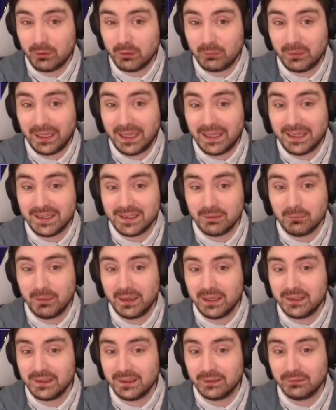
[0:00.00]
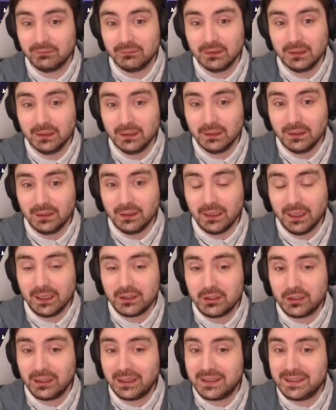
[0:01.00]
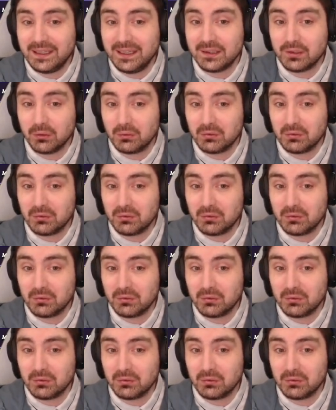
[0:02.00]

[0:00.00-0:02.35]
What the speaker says: movement 8 is amazing. Agility is